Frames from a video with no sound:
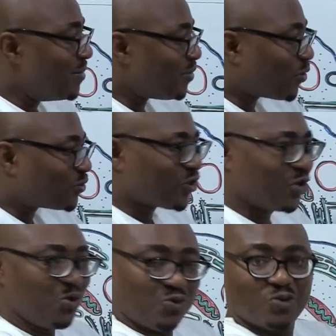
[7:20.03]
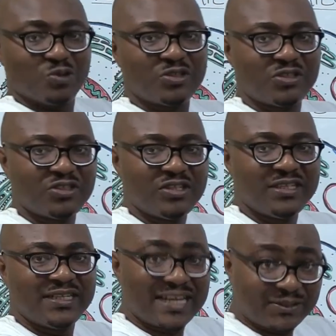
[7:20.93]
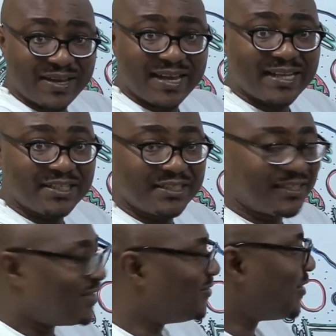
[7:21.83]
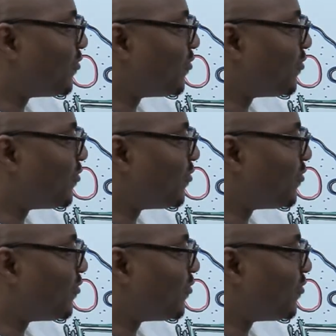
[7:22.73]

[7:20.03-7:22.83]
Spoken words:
because glucose, that's where energy is generated